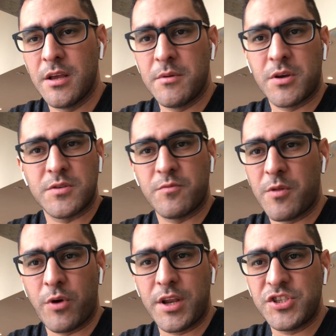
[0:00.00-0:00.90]
because
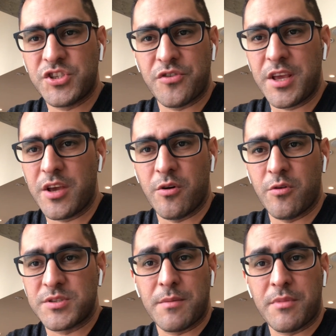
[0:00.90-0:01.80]
with one injury
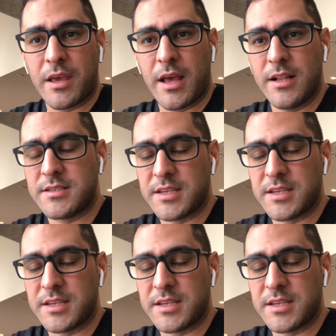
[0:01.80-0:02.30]
or something else,